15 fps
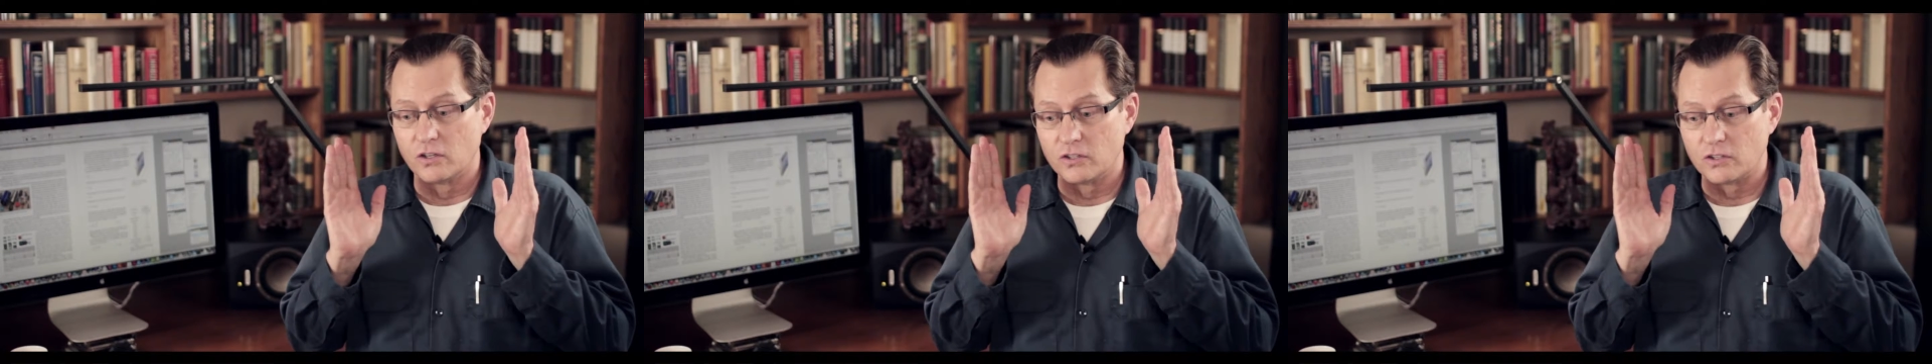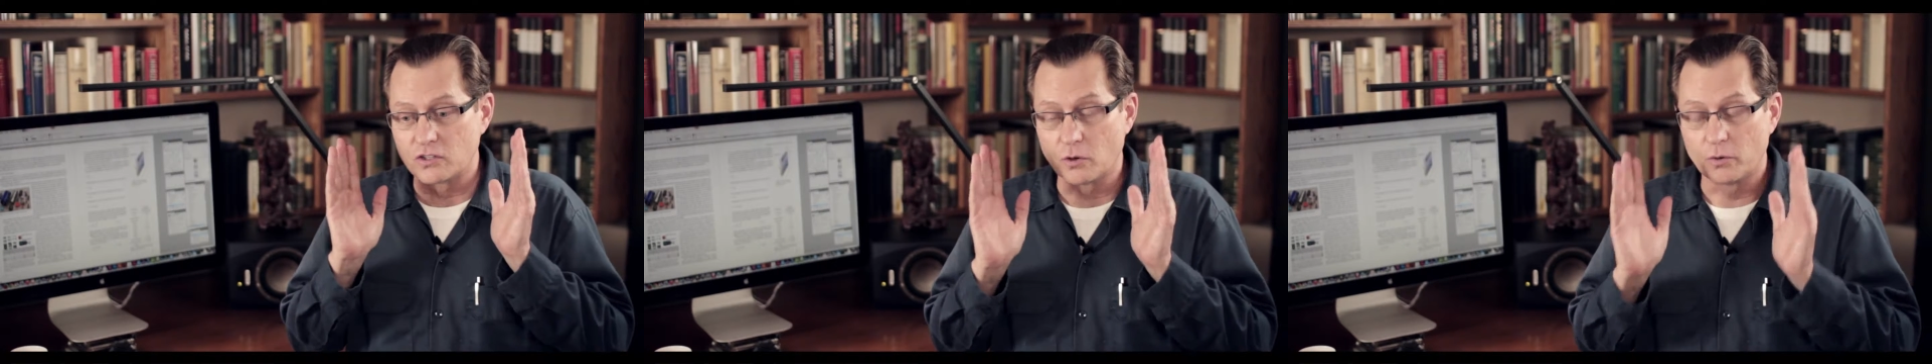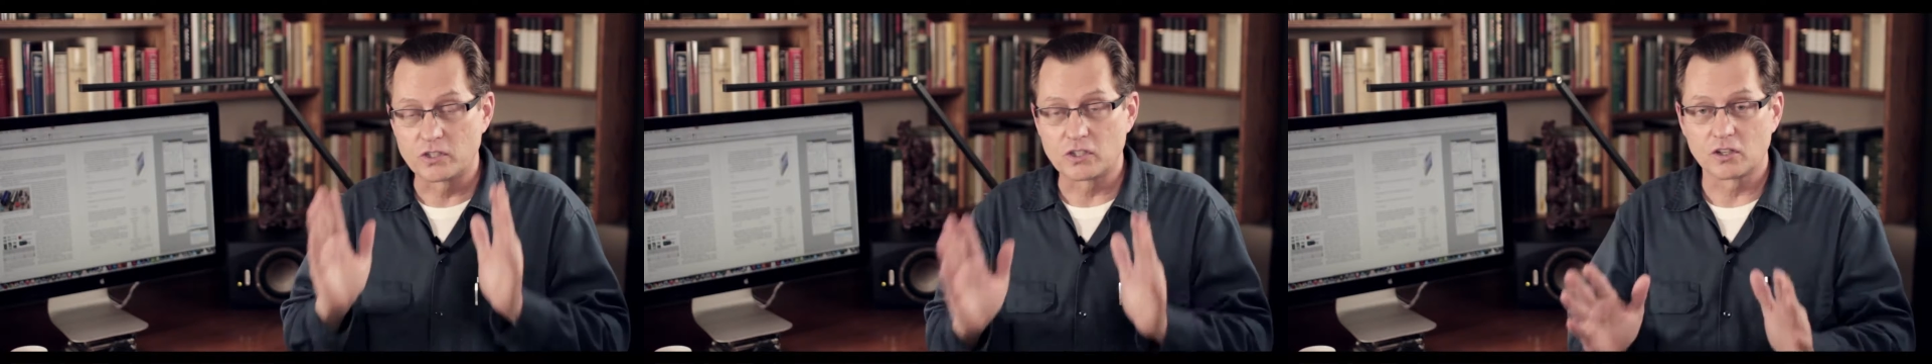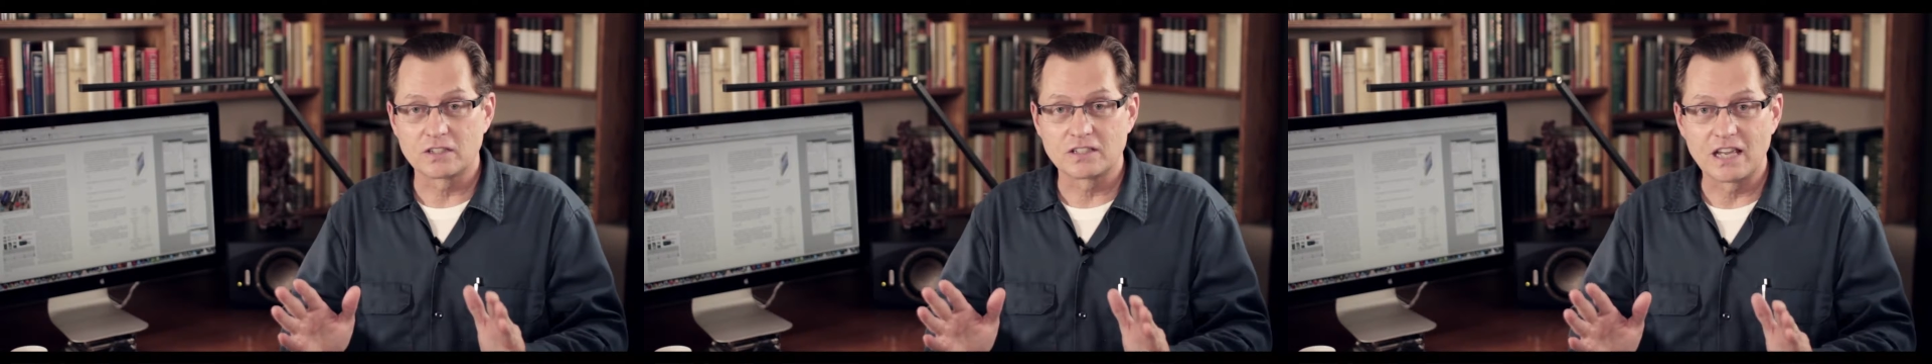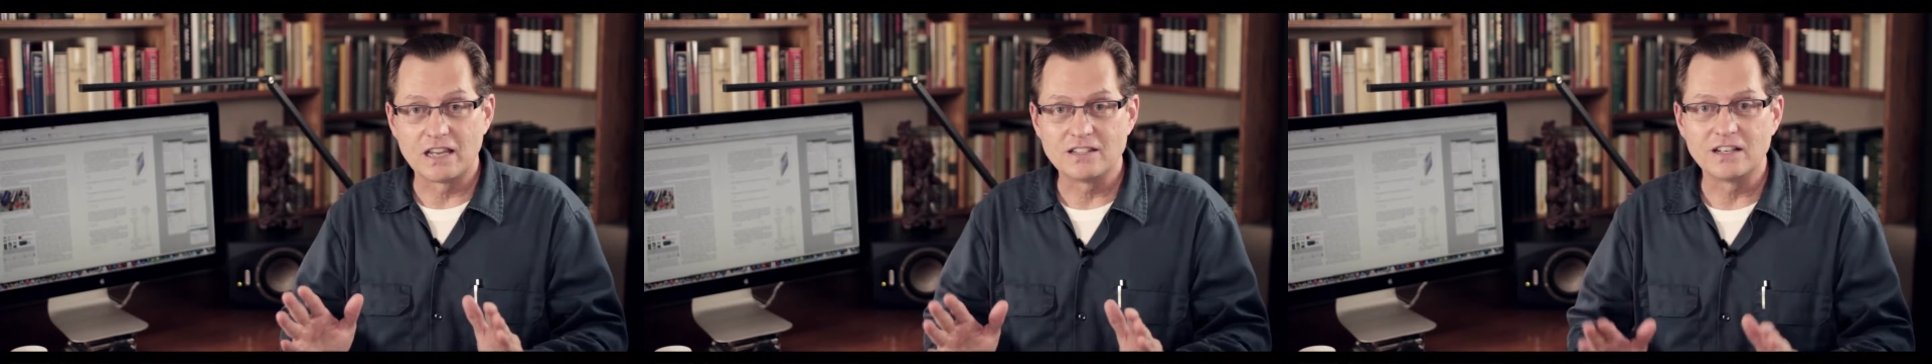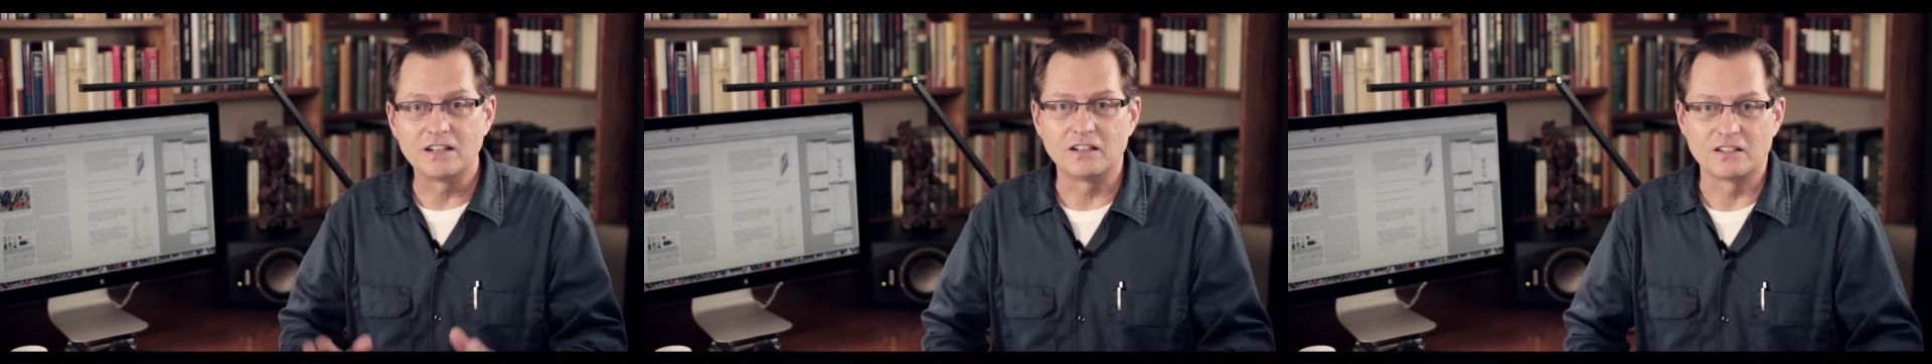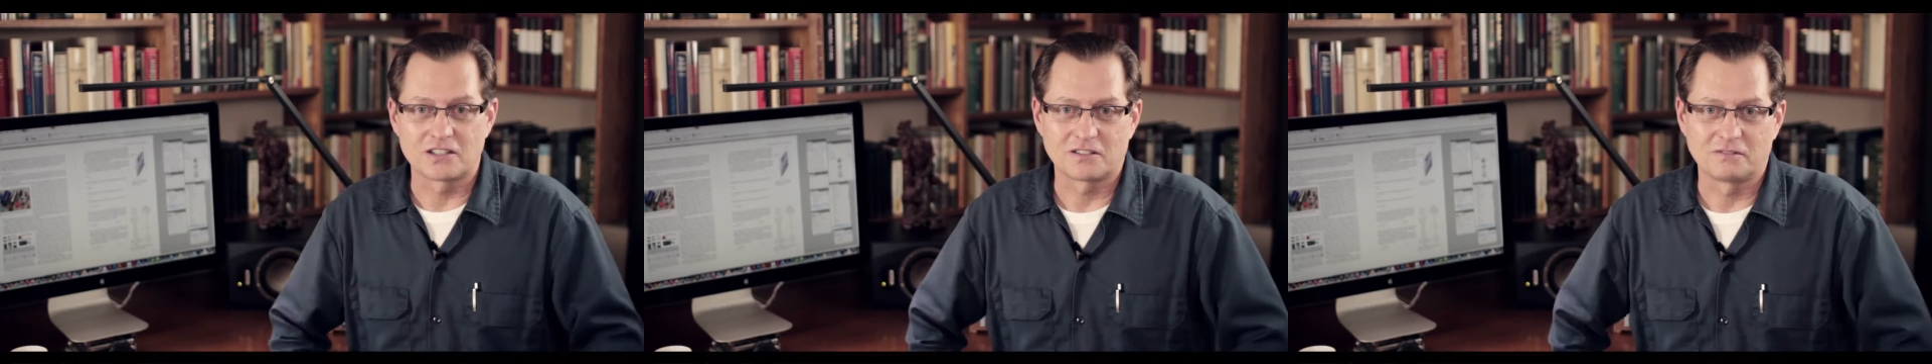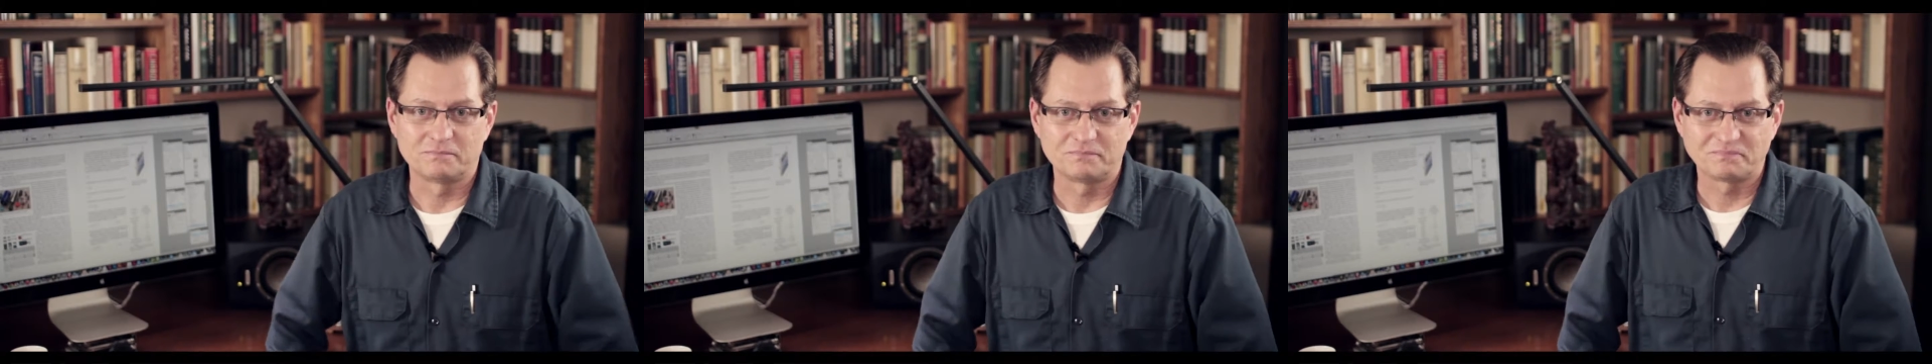So it took 10
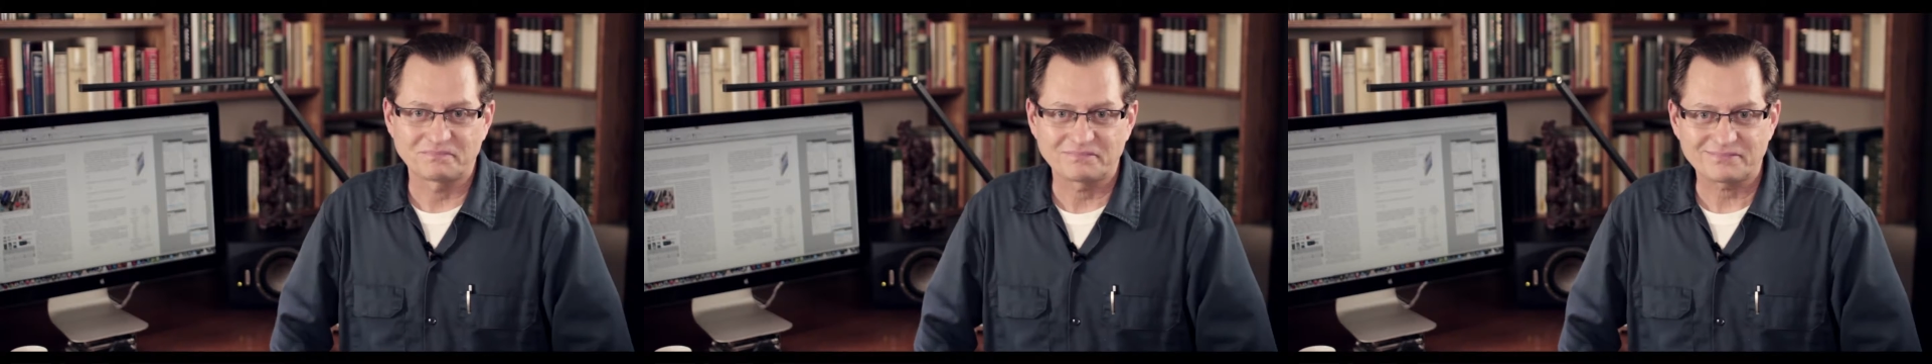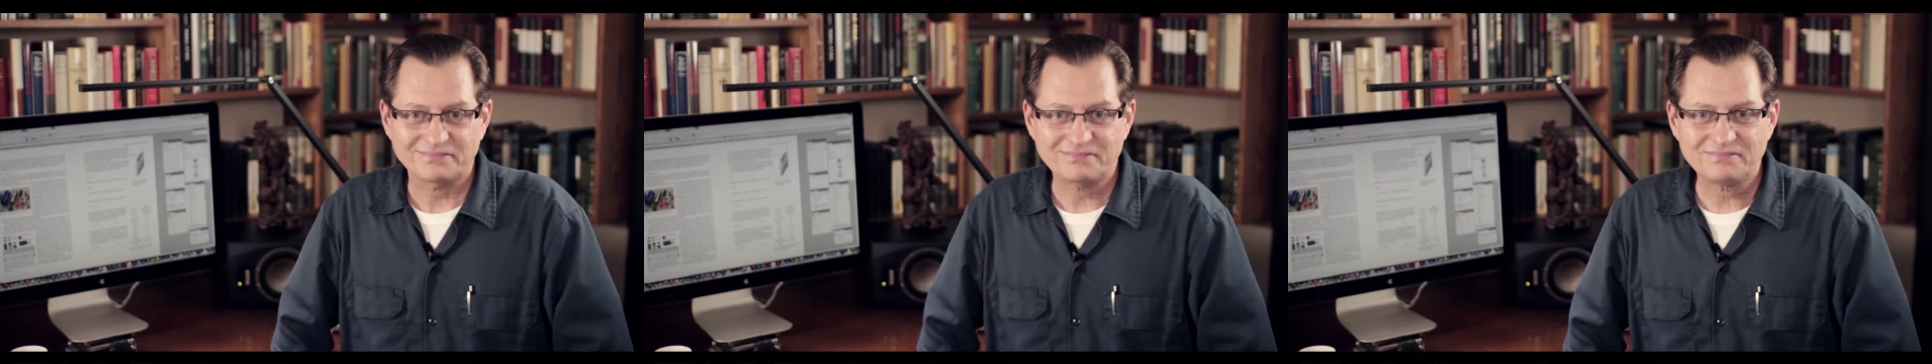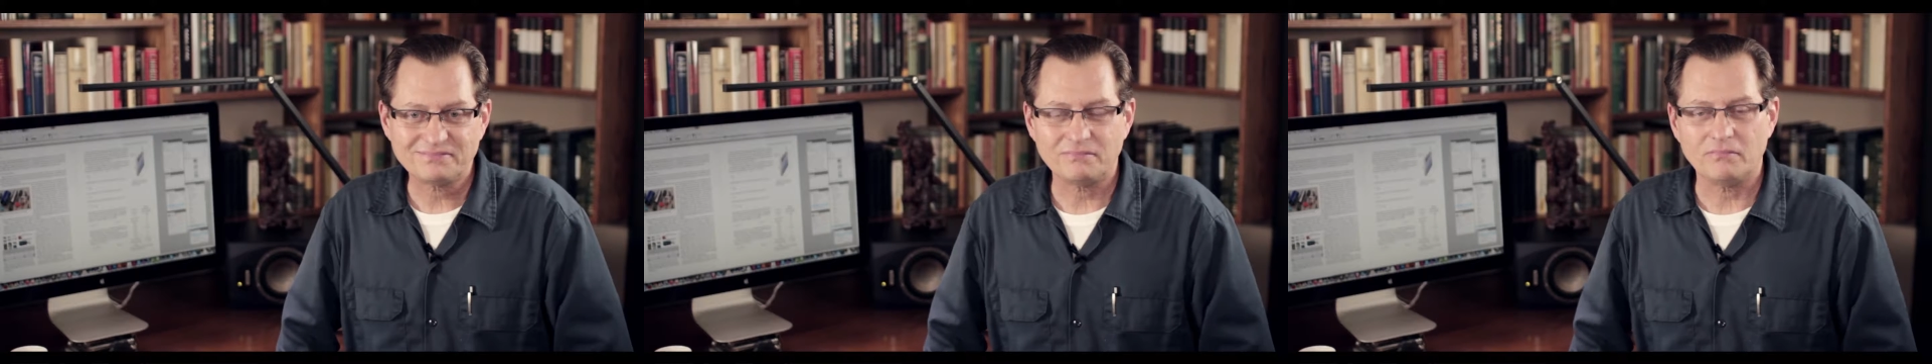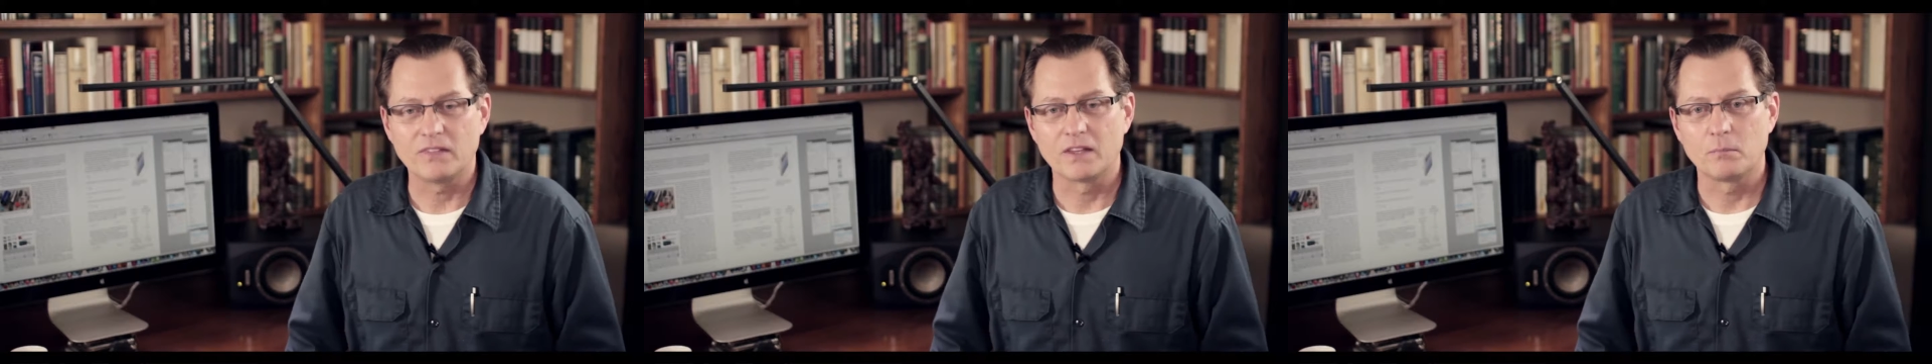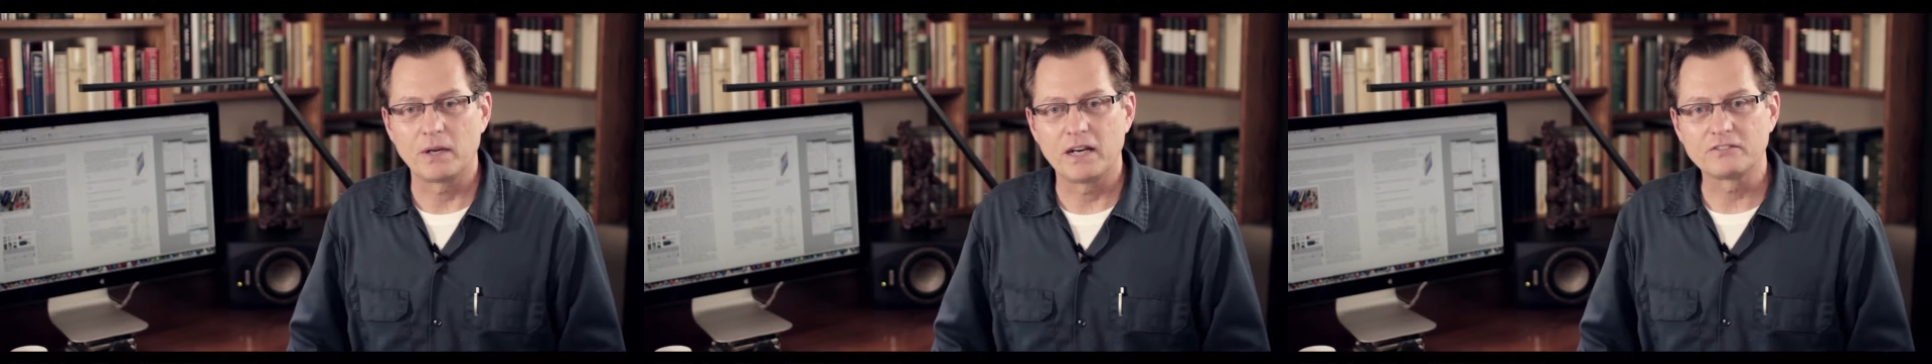years. But